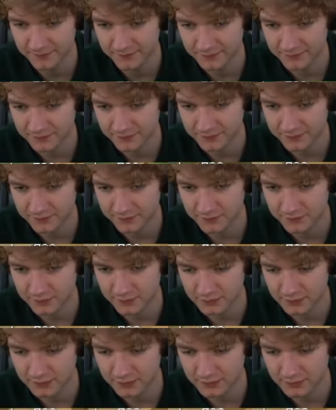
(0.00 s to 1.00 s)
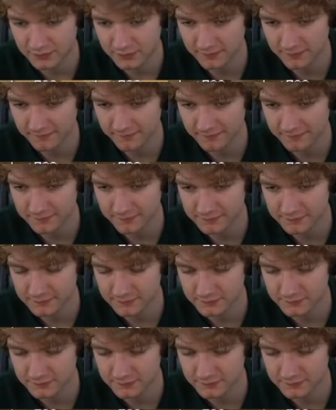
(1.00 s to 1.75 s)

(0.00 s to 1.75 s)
[no speech]